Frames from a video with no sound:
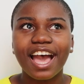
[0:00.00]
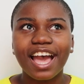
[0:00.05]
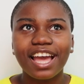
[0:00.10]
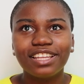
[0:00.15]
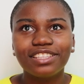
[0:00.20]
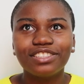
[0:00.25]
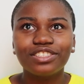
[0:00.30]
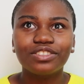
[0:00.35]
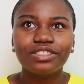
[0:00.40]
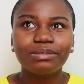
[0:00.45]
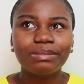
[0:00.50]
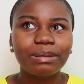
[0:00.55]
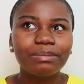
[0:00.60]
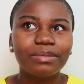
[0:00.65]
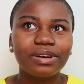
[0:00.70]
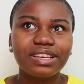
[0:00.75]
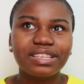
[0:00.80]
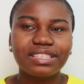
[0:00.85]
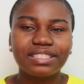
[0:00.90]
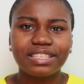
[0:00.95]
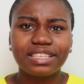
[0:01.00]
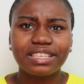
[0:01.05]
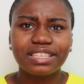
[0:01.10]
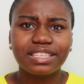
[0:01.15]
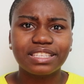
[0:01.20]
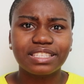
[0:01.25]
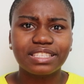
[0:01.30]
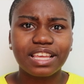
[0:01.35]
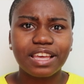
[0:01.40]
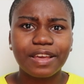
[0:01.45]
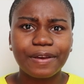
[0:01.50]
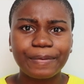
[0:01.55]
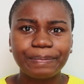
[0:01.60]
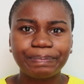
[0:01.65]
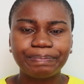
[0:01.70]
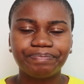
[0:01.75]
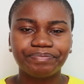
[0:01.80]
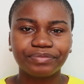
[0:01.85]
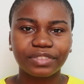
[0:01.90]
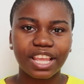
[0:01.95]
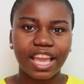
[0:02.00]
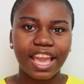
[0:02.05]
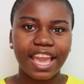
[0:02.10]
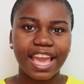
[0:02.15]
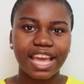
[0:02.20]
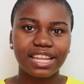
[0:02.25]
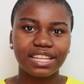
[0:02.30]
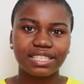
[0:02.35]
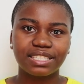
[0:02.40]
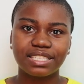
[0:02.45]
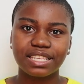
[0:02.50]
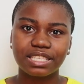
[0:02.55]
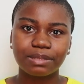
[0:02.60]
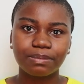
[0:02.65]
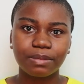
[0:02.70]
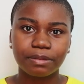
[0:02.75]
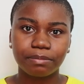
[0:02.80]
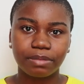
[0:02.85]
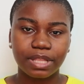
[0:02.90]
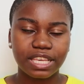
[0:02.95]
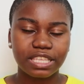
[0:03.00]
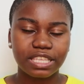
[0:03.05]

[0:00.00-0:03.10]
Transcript: And during my master's, I had a 6-month